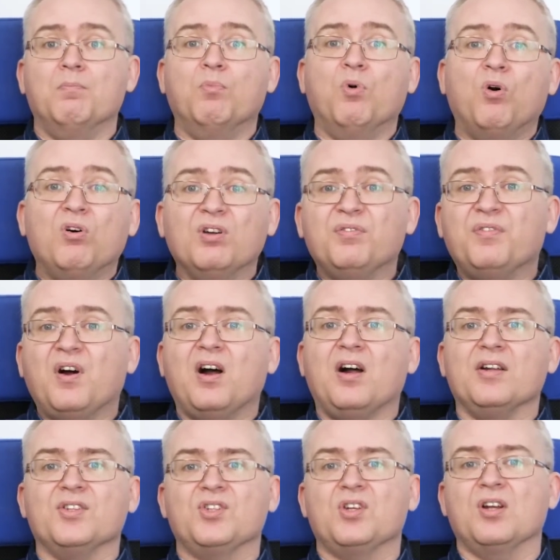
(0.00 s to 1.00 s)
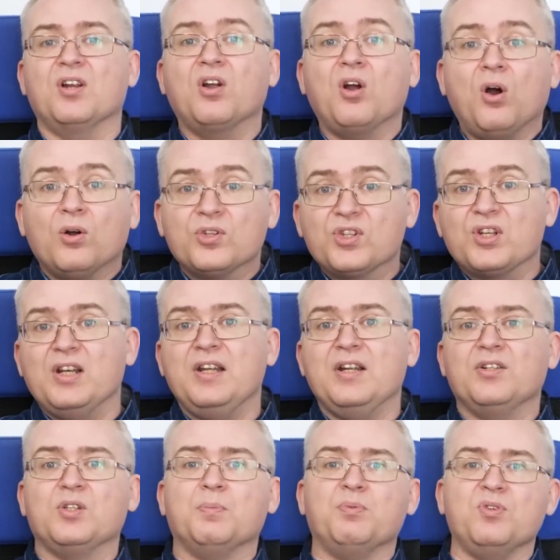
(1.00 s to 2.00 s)
more advanced and
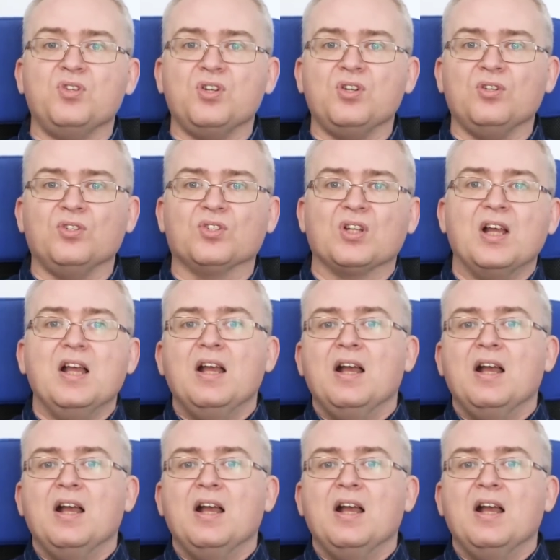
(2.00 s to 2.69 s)
costlier to produce.